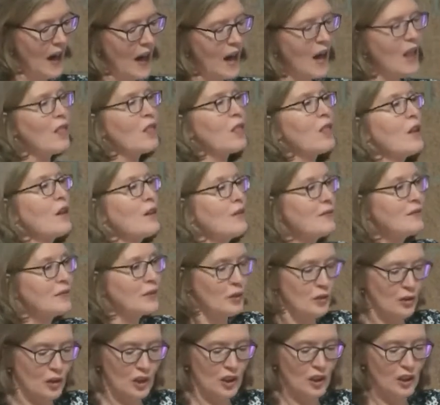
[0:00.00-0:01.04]
I love
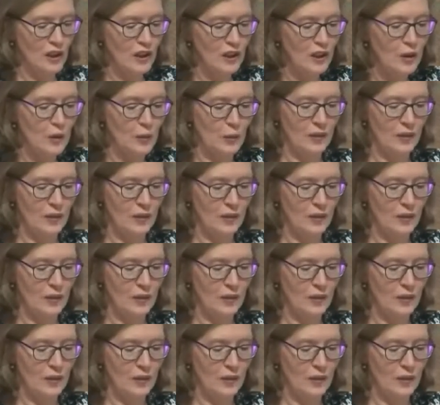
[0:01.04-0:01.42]
to share